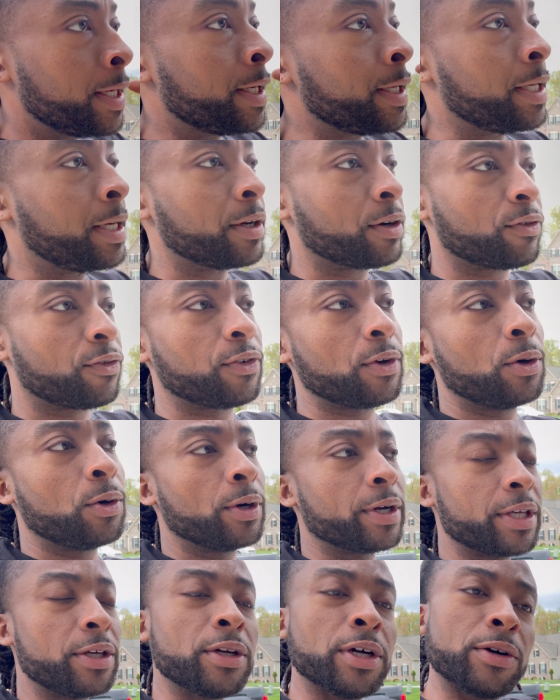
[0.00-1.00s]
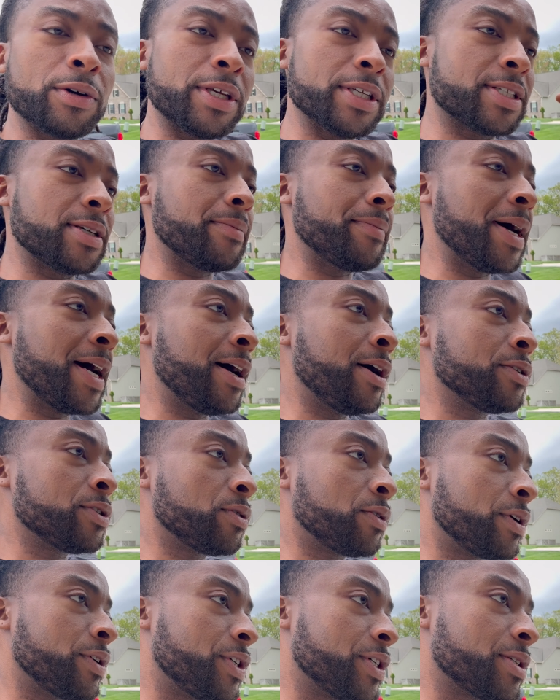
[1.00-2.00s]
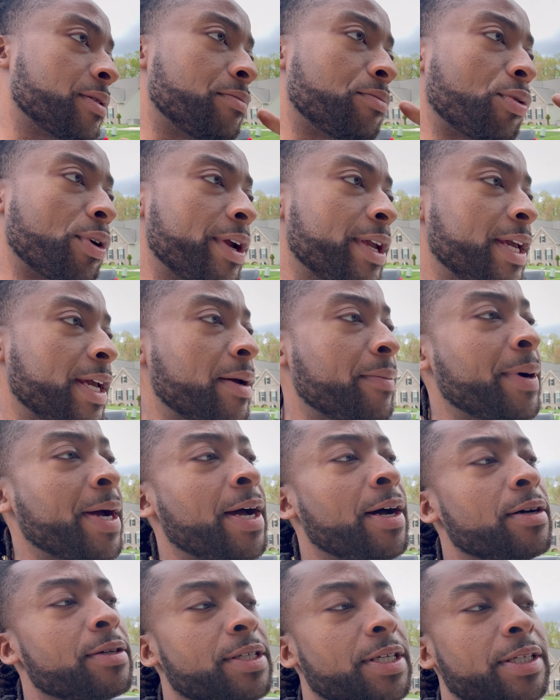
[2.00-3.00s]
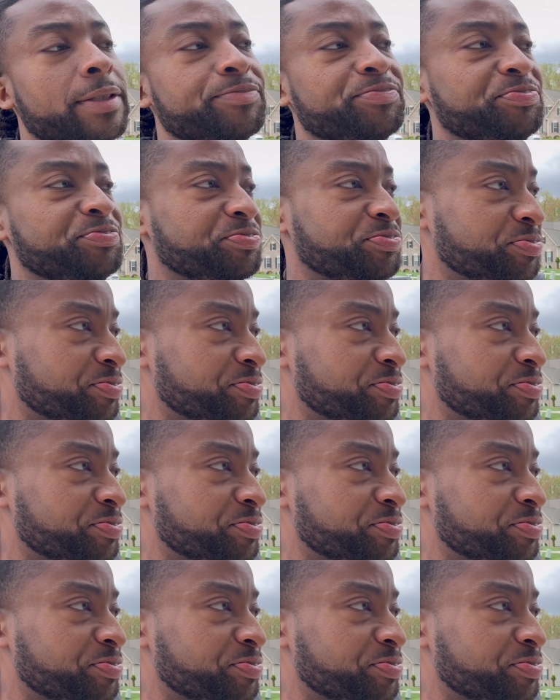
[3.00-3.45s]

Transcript: get her flowing, get some miles on her, just some break-in miles, and